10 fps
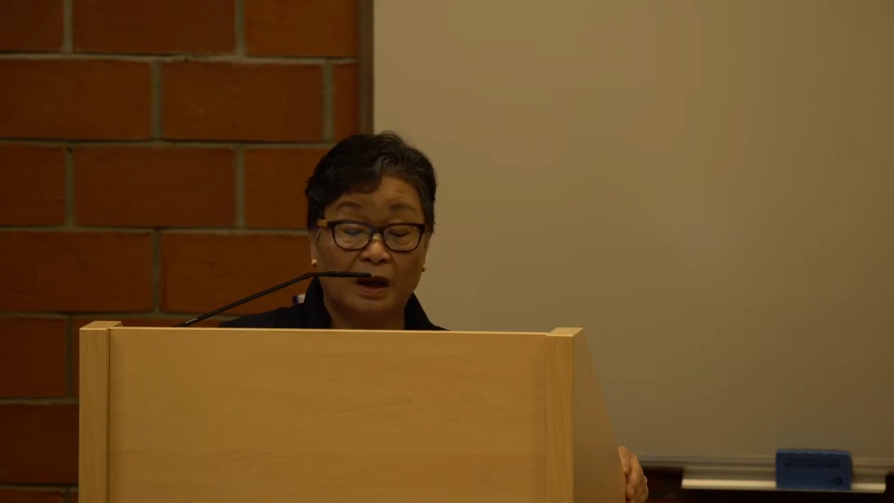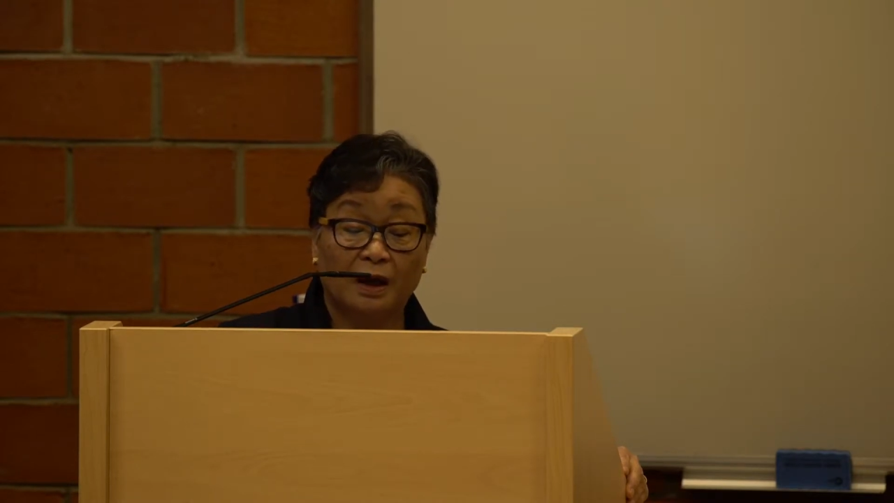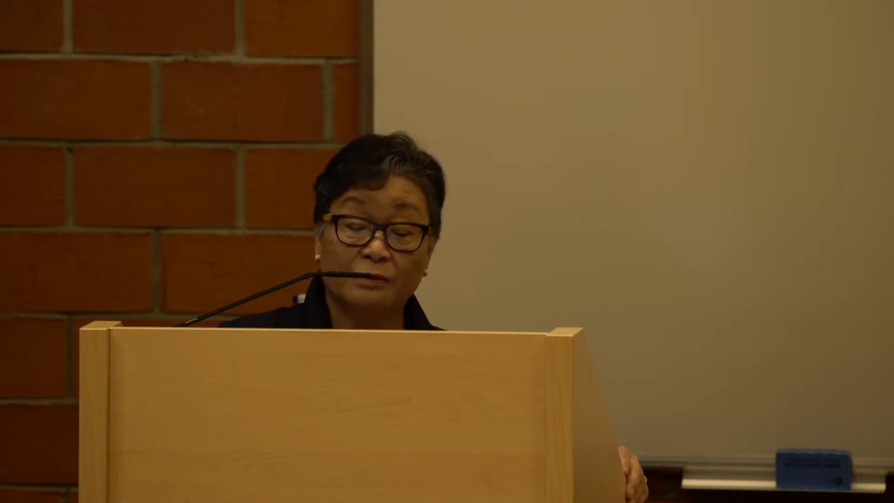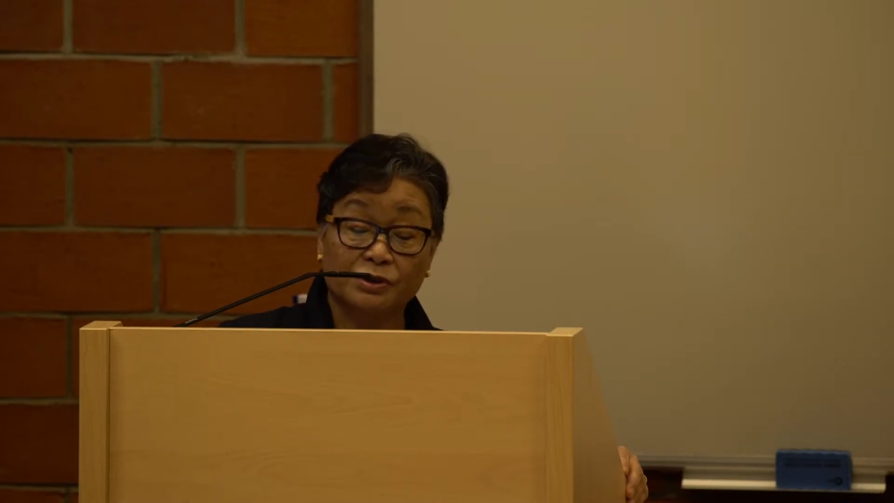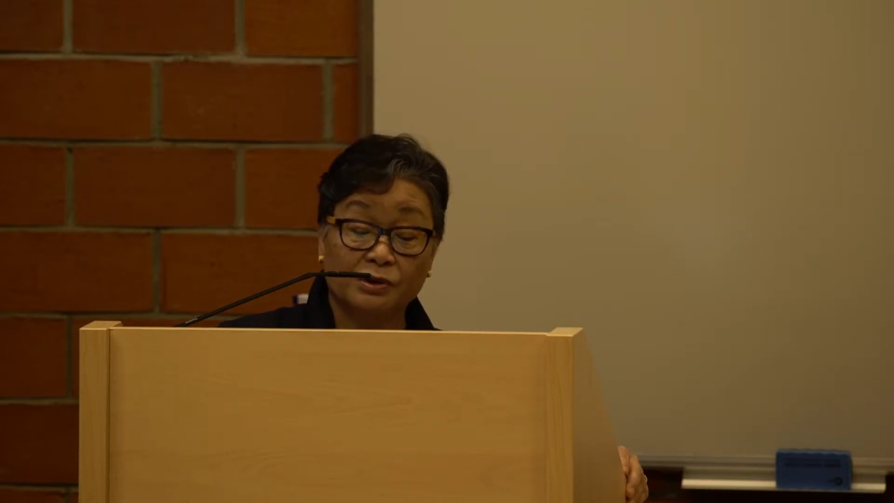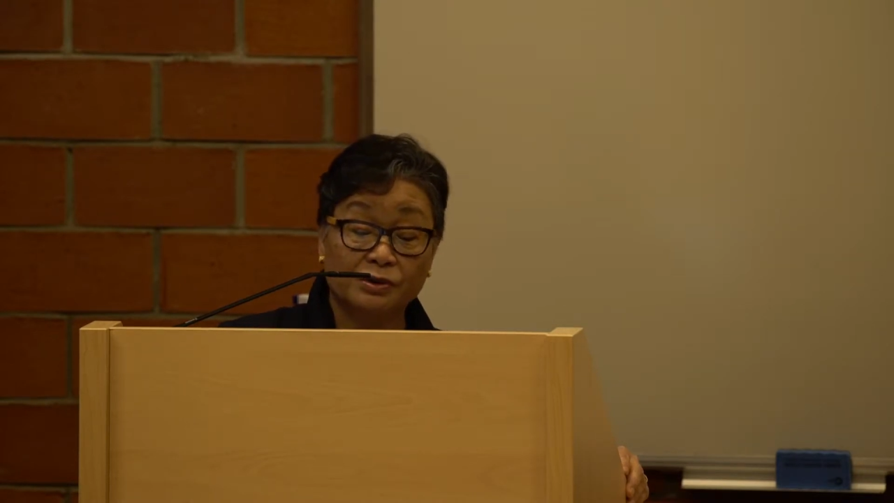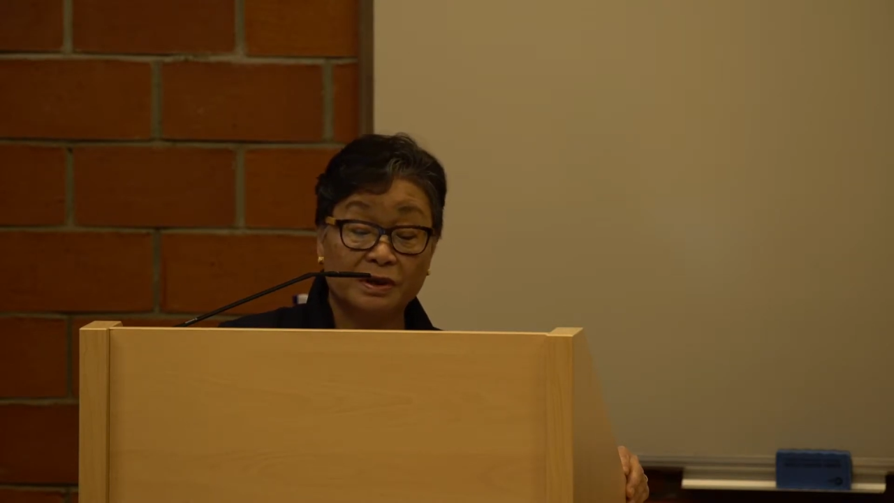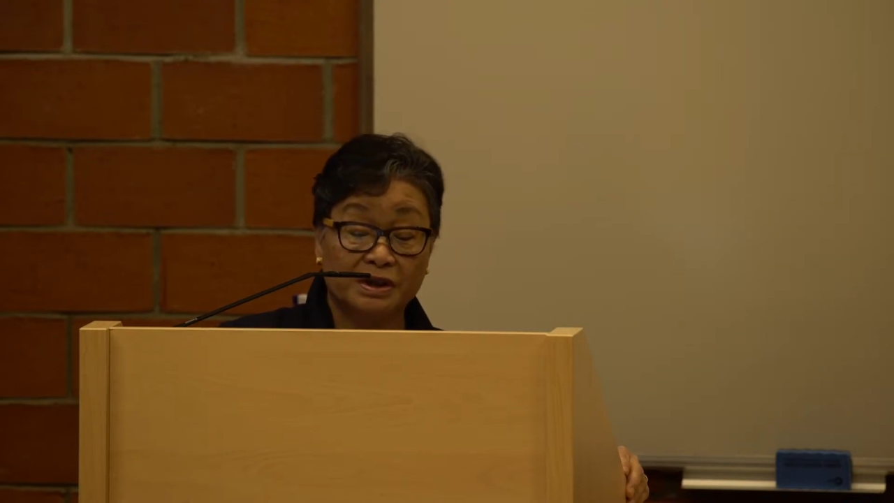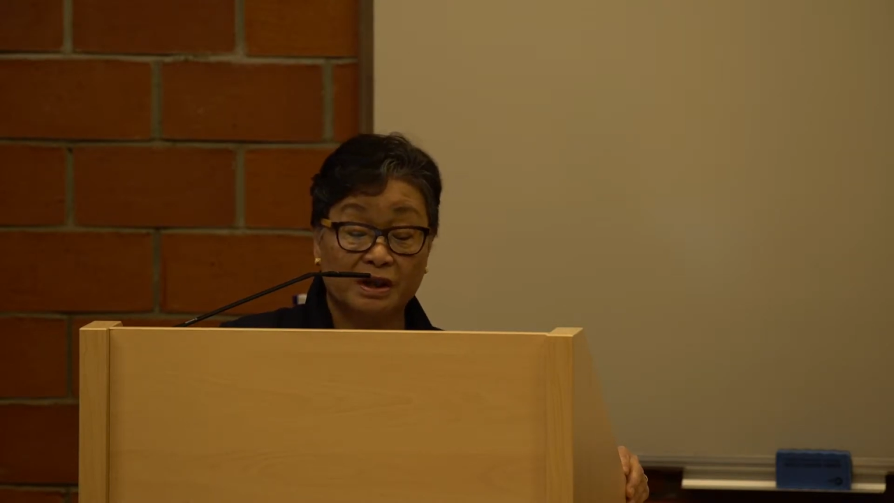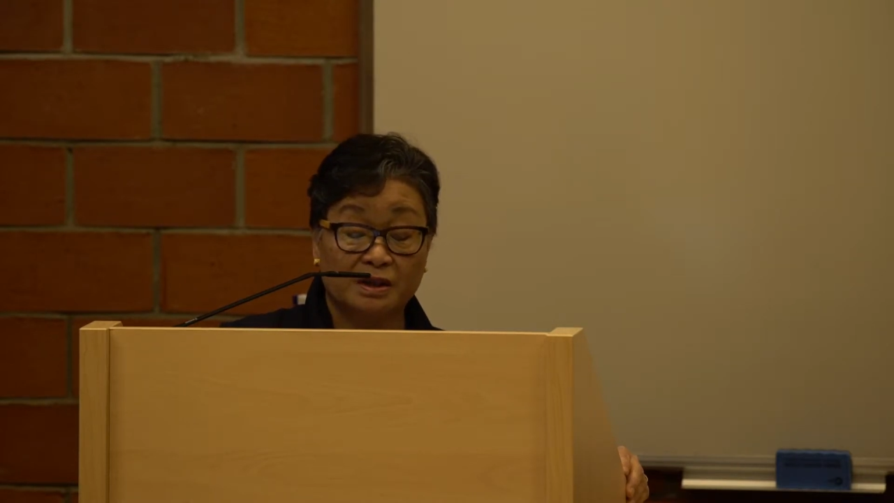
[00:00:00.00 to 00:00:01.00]
It was also
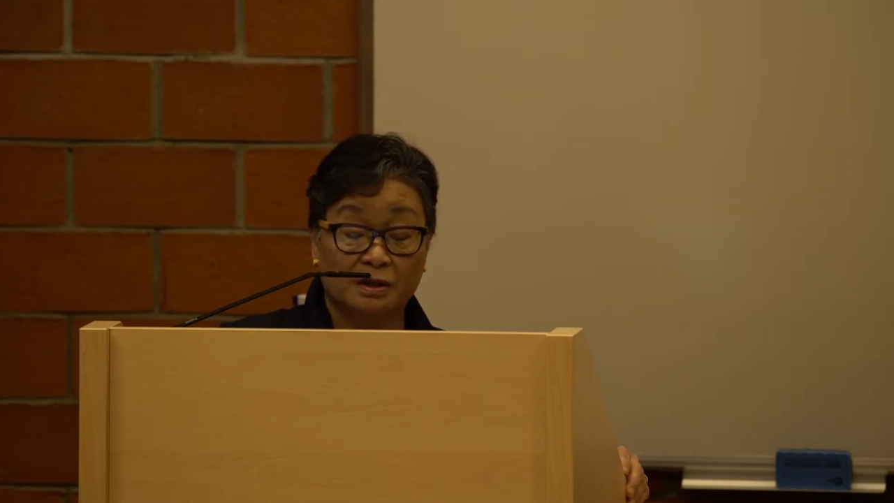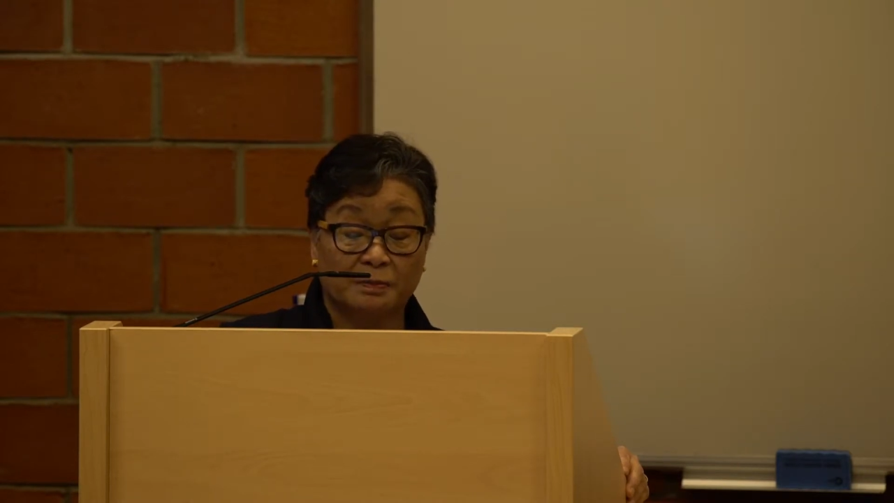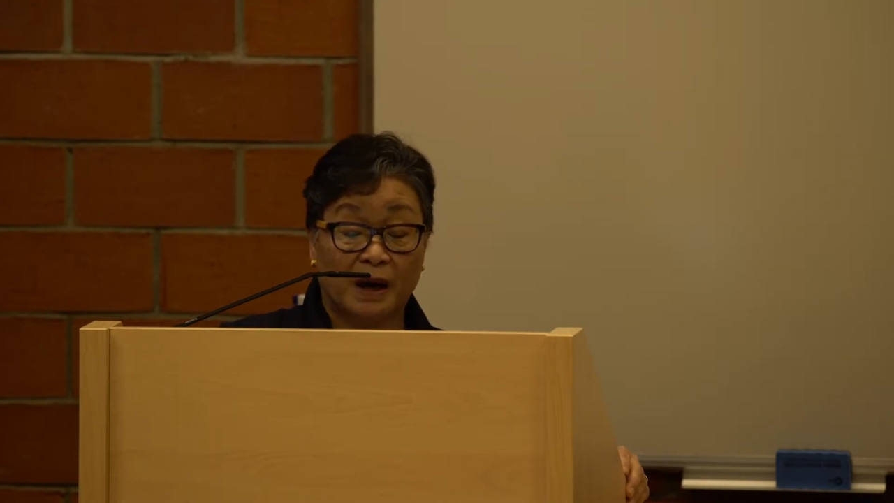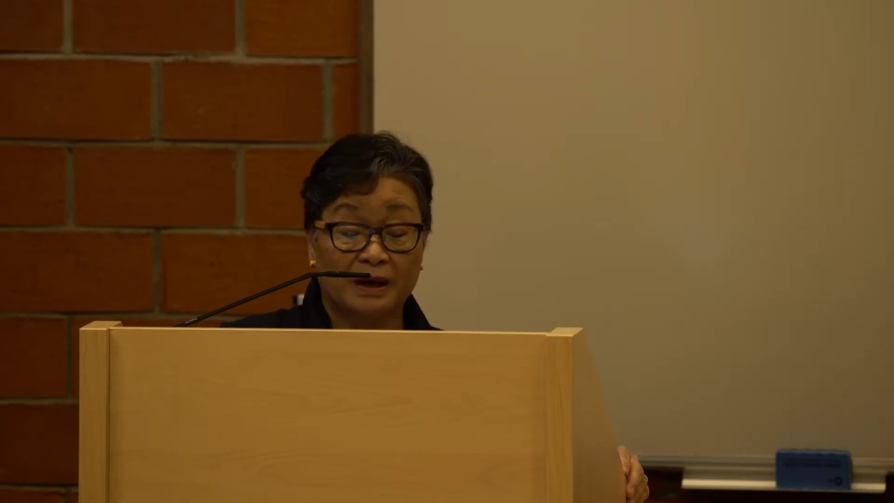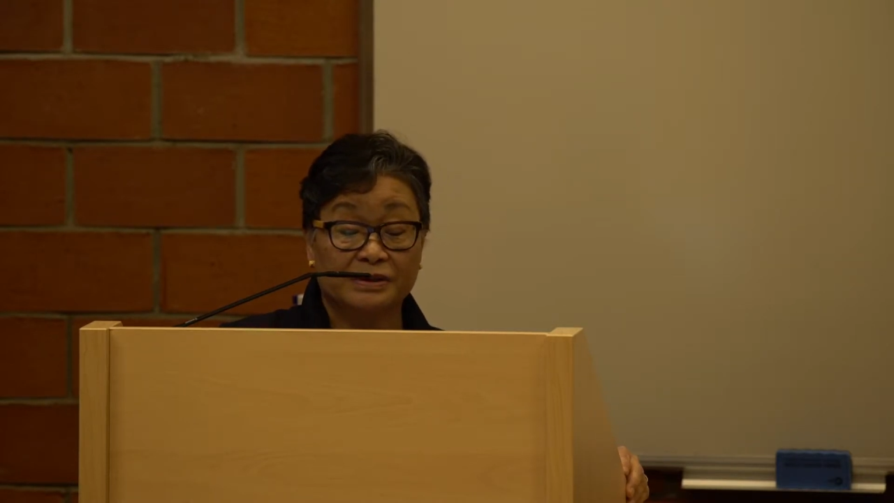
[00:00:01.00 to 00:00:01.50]
attended by a